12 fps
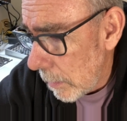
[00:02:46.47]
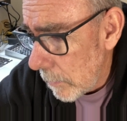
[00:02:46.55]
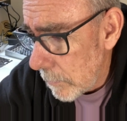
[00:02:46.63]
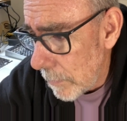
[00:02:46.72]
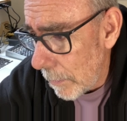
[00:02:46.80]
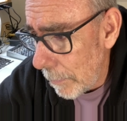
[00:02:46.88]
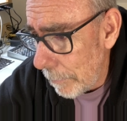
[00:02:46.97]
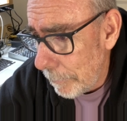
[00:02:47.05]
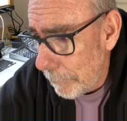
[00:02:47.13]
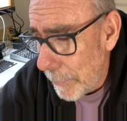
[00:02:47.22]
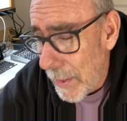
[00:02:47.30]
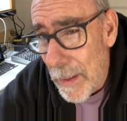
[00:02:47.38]
So,
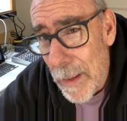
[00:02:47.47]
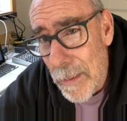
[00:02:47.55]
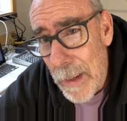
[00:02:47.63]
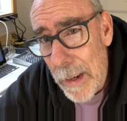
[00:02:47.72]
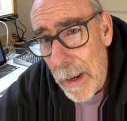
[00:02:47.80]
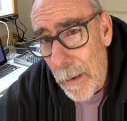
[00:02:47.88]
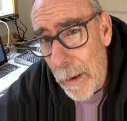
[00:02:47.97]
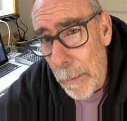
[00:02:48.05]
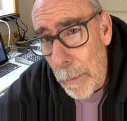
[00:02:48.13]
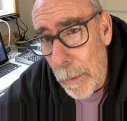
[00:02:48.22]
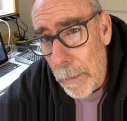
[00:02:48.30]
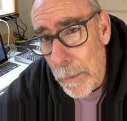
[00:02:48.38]
and that's kind of how I
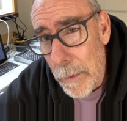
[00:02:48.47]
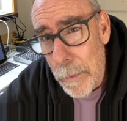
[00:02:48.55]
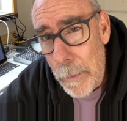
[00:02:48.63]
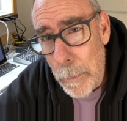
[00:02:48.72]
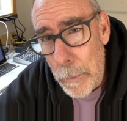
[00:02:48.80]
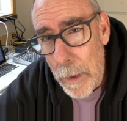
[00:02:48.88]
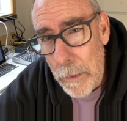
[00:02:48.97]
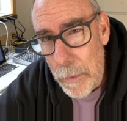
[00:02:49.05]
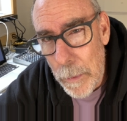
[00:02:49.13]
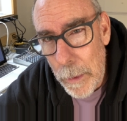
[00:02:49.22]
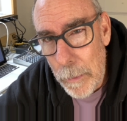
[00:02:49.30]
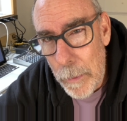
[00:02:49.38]
roll. This room's not
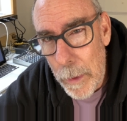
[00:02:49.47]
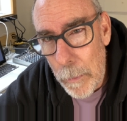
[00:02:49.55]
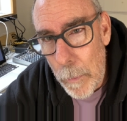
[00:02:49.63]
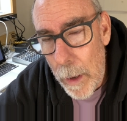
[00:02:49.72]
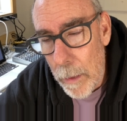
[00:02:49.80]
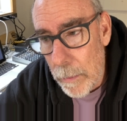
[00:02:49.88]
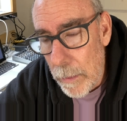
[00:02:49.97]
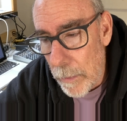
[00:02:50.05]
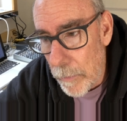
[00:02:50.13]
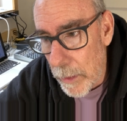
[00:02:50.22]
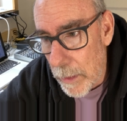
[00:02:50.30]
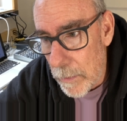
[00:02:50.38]
treated very well.
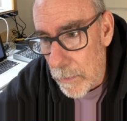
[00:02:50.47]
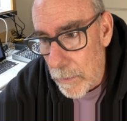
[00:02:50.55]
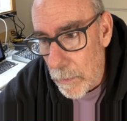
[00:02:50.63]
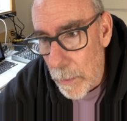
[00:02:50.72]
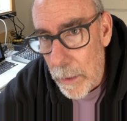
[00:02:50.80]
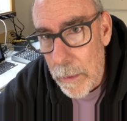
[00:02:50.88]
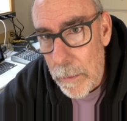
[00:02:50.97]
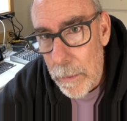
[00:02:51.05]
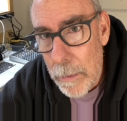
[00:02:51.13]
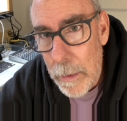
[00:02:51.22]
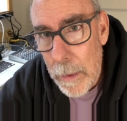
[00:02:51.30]
If it gets critical,